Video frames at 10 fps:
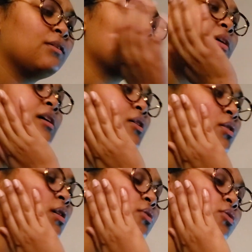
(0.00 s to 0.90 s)

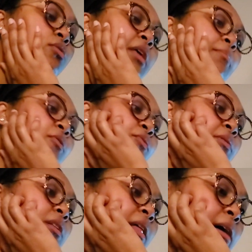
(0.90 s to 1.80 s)
Well, Uncle came over
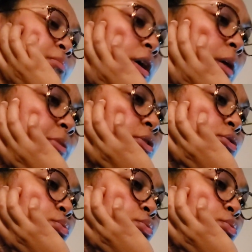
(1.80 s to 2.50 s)
with a laptop. It looks